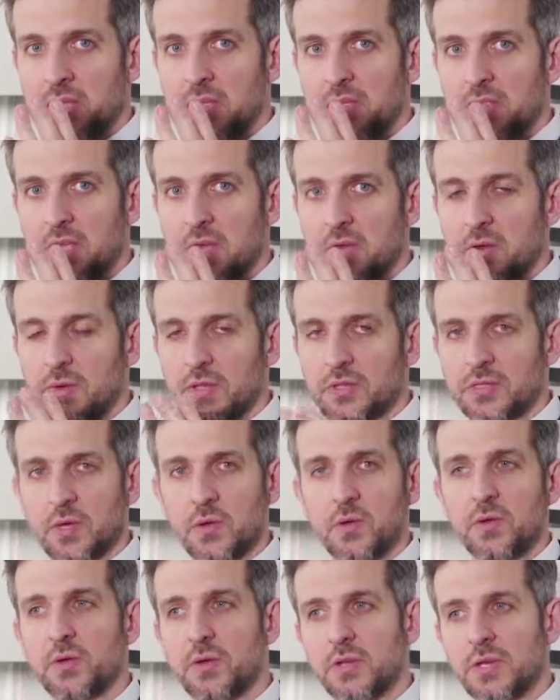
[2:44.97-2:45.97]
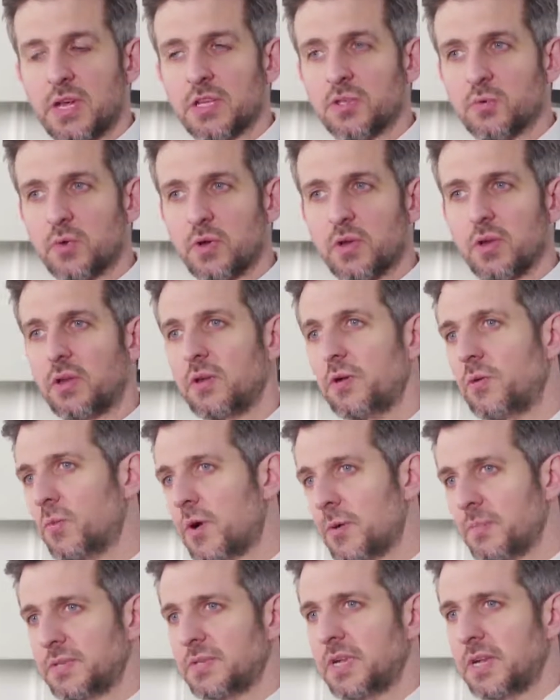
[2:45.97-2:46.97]
So it's no good us working on
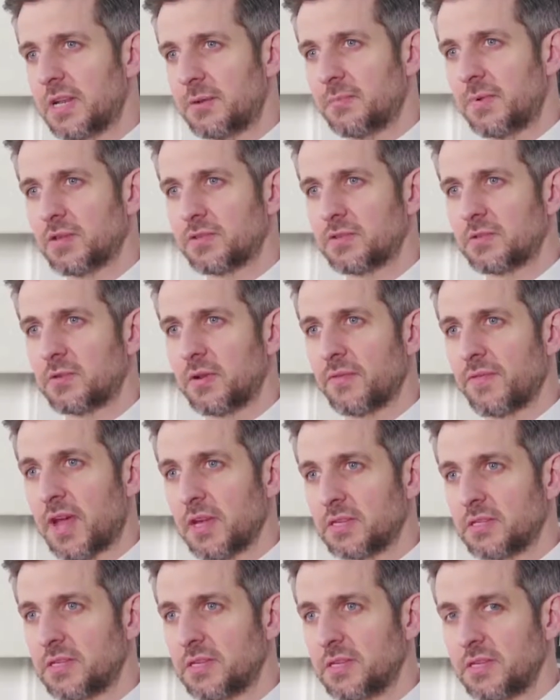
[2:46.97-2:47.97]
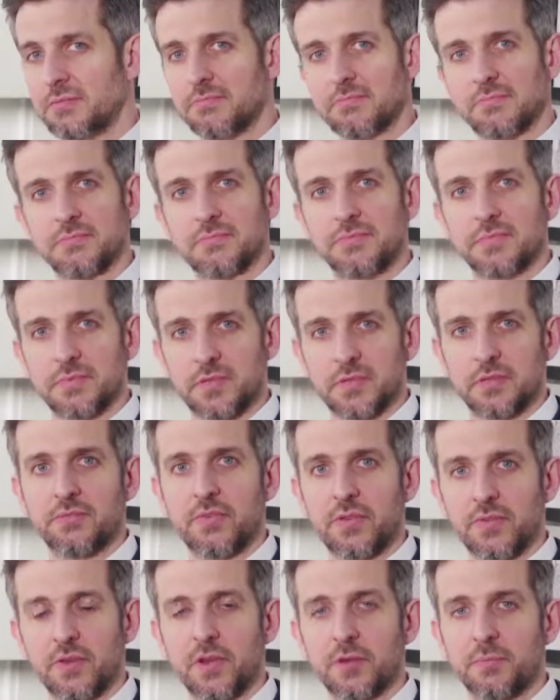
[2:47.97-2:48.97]
one particular muscle if actually the
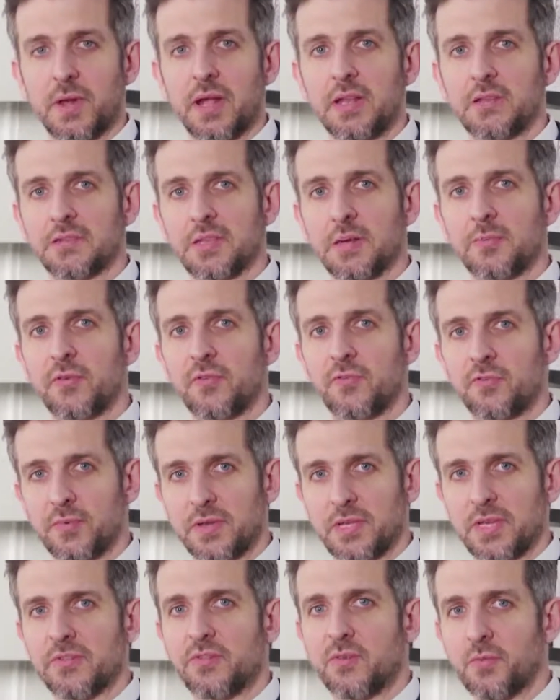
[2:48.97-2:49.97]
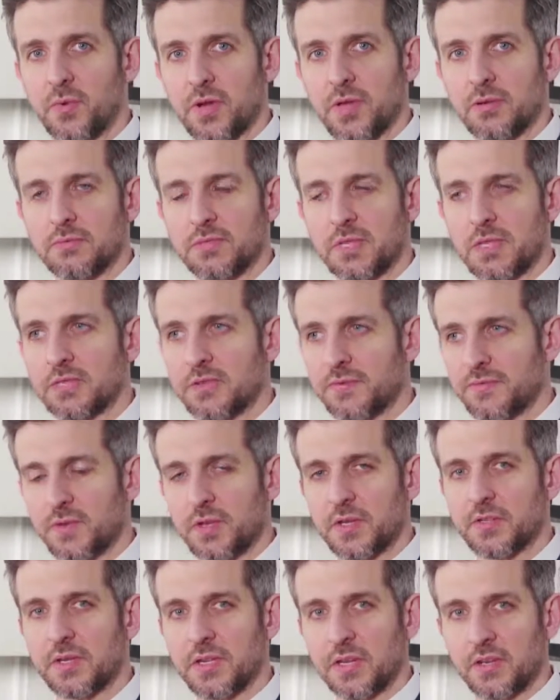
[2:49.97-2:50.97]
referred pain is coming from a different one. So that's the
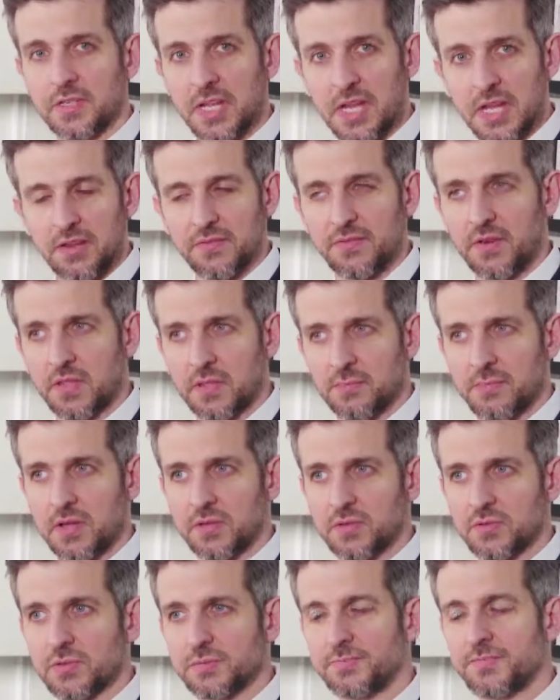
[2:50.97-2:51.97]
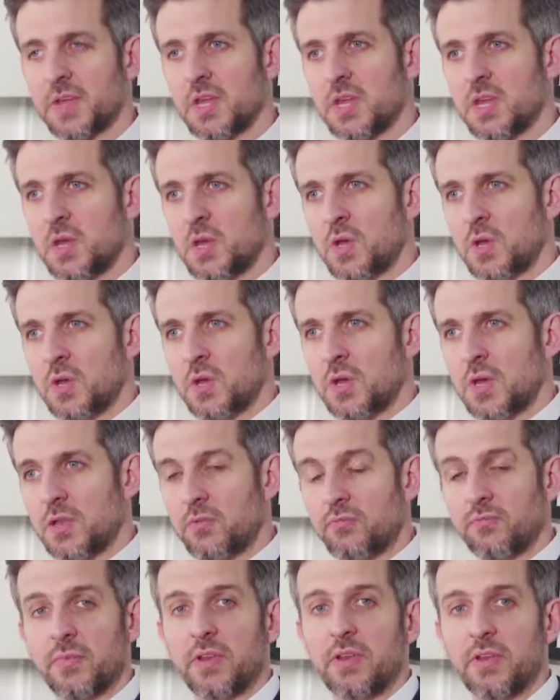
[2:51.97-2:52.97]
first thing, identify the muscle
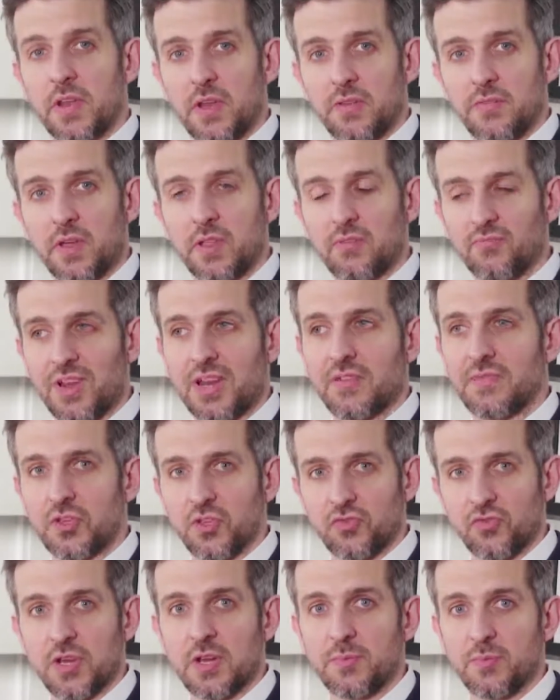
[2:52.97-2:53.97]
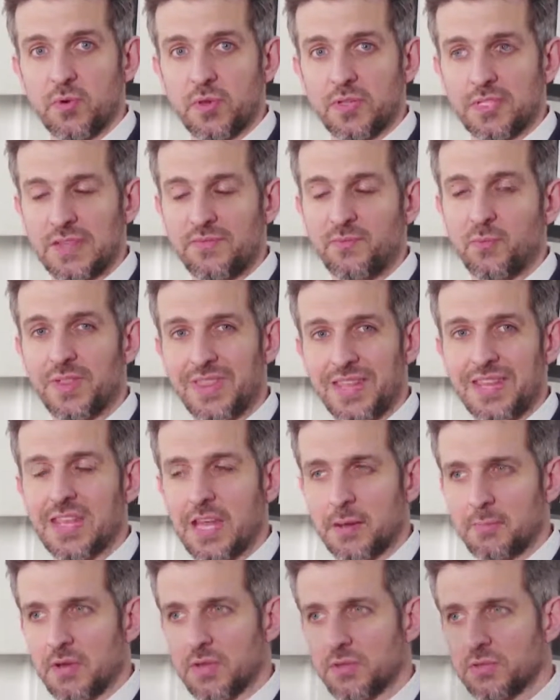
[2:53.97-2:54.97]
and identify the relevant trigger points even within
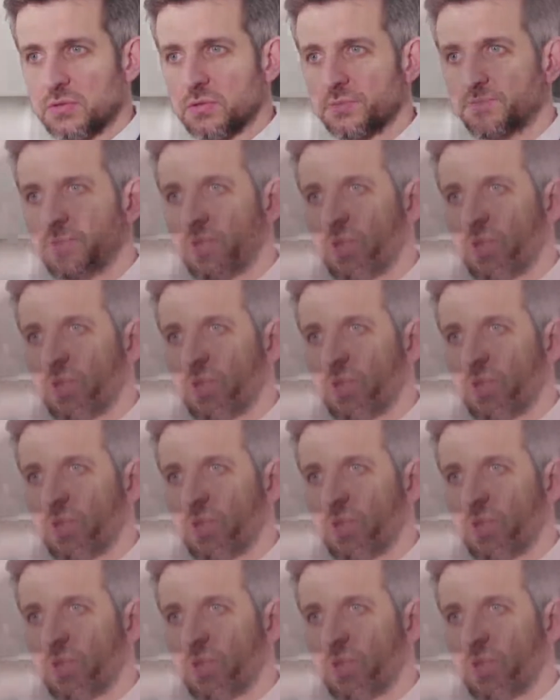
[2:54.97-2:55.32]
that muscle.